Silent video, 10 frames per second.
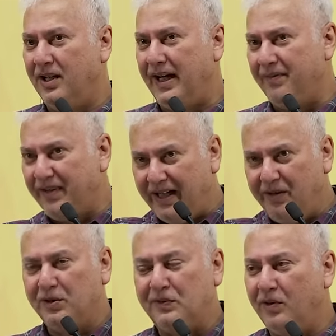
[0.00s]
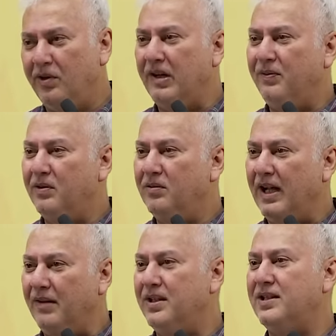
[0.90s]
Every news flow, if you
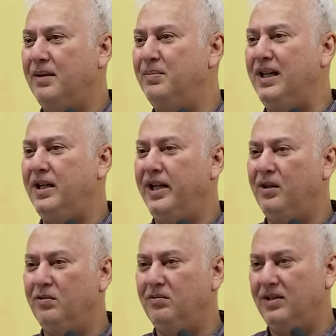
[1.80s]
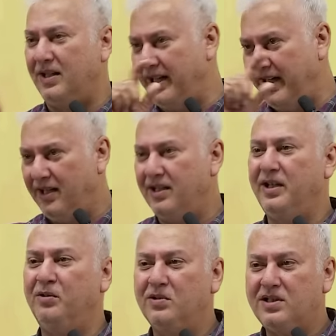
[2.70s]
have this ability to read the
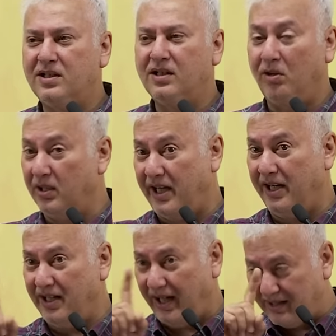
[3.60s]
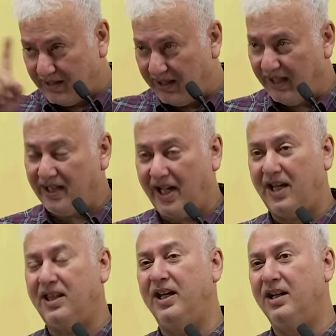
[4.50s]
news, not the headlines, the entire
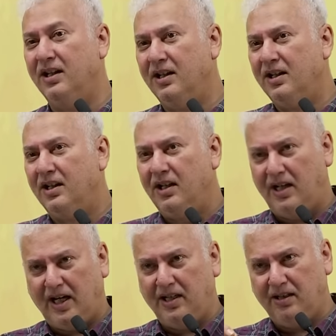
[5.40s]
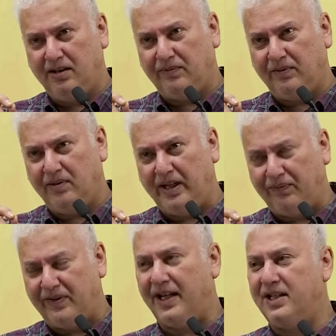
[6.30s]
thing, and
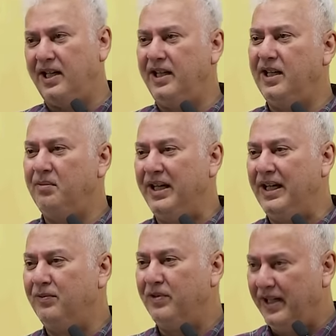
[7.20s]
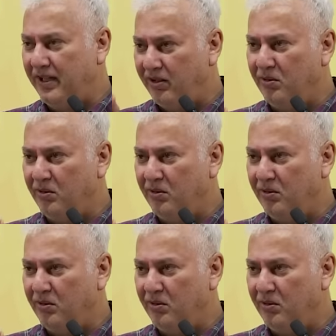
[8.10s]
if there is anything meaningful in your